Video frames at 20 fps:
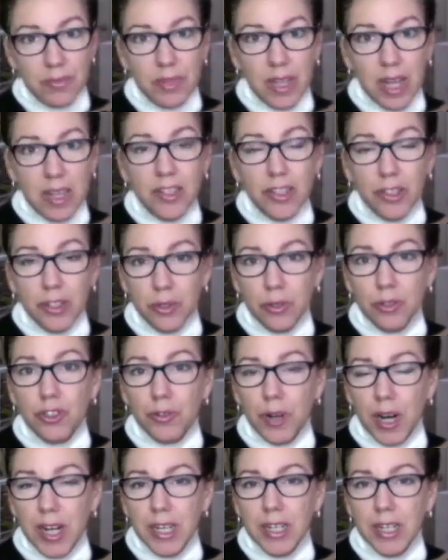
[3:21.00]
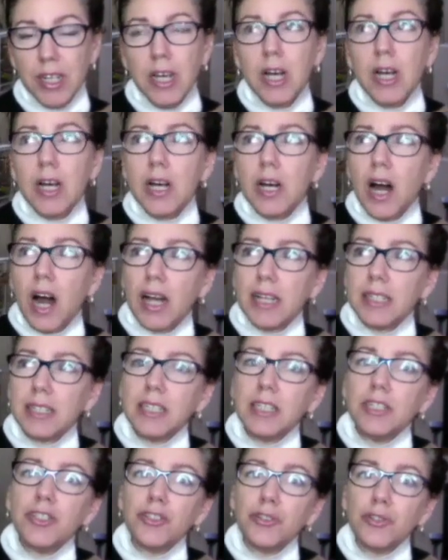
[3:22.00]
That's huge, right? I
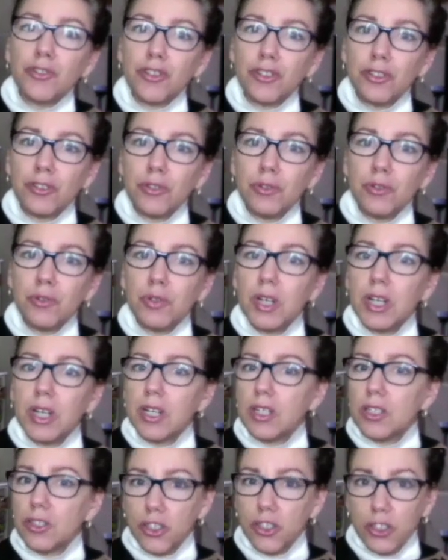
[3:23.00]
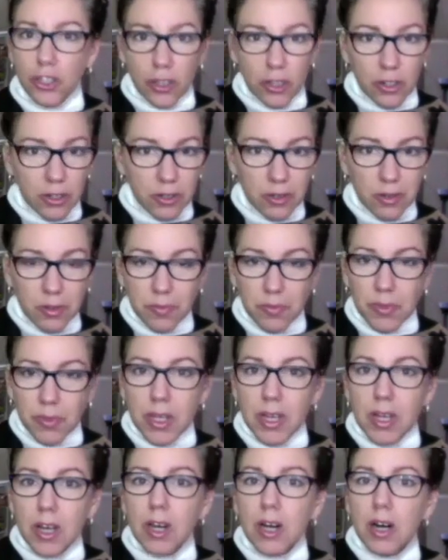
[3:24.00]
need you to journal.
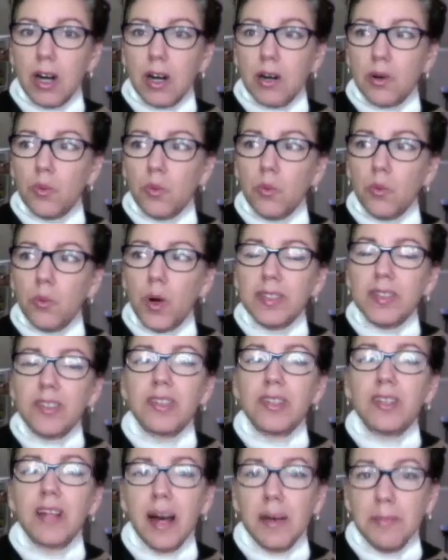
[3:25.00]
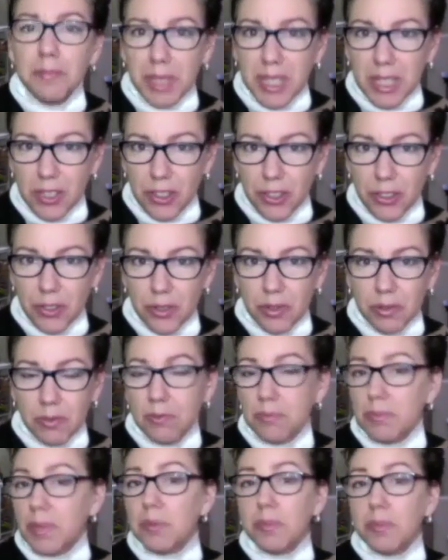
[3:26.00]
What does that mean to you?
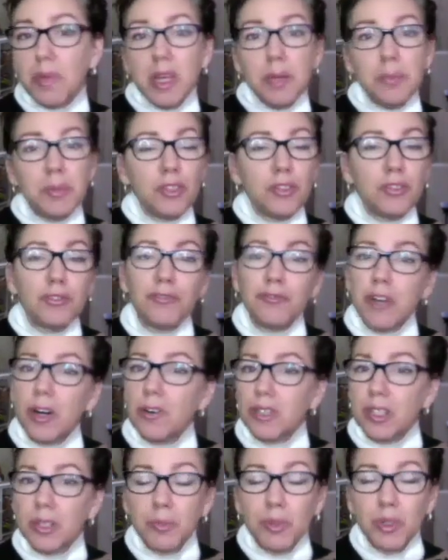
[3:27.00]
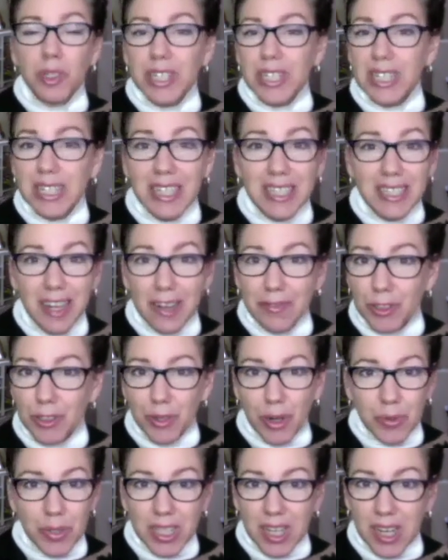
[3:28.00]
Now, maybe you felt completely loved
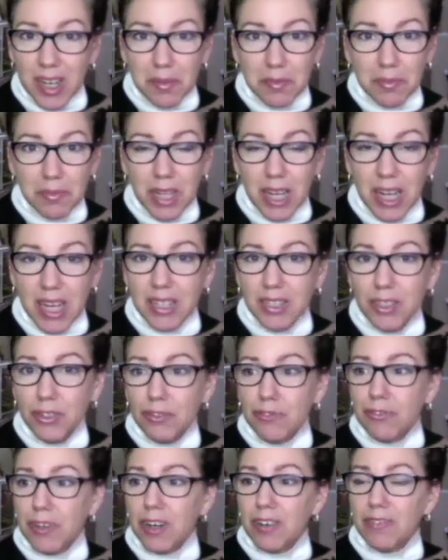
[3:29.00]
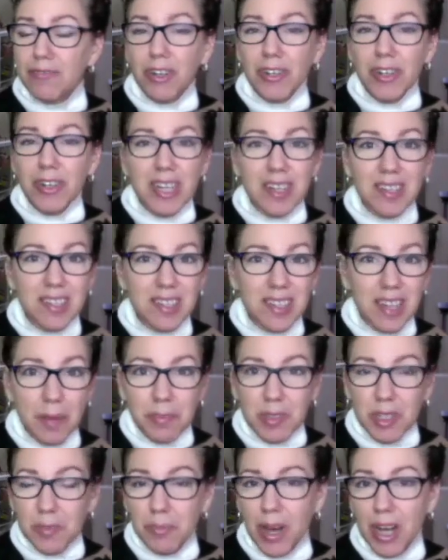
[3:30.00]
growing up and you felt very
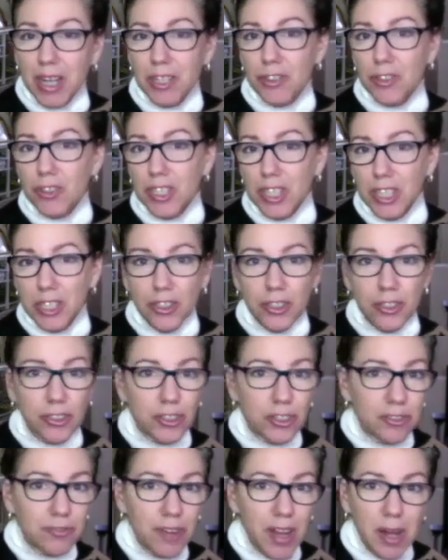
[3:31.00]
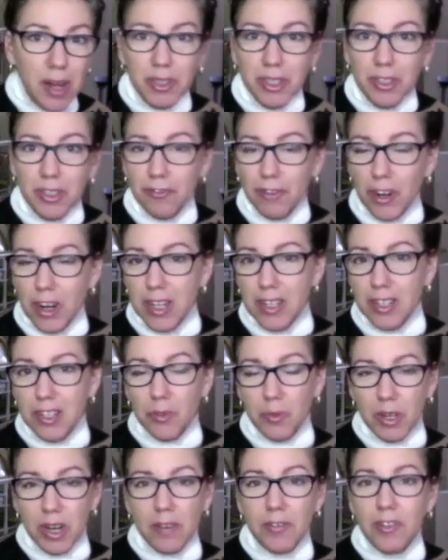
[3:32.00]
accepted by your teachers, your family, friends,
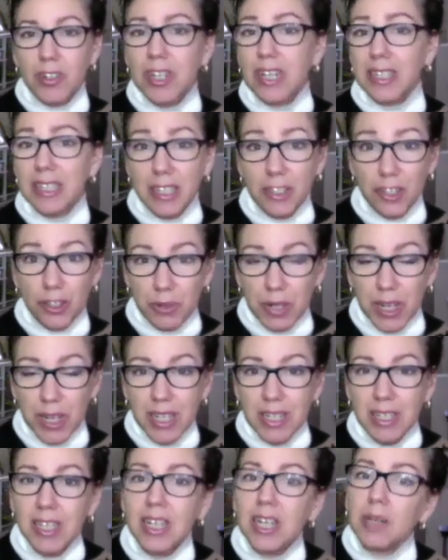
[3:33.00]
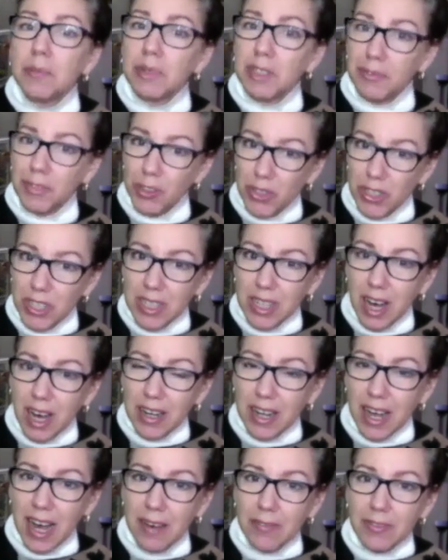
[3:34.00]
whatever, and that's great. But if you did not
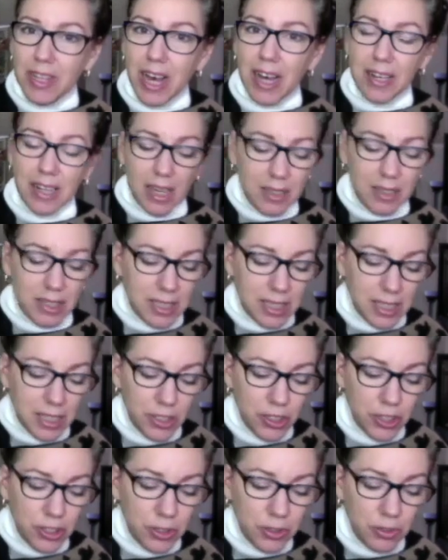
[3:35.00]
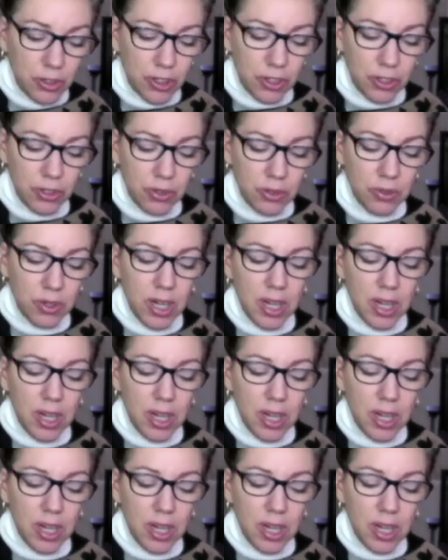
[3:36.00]
have that, I need you to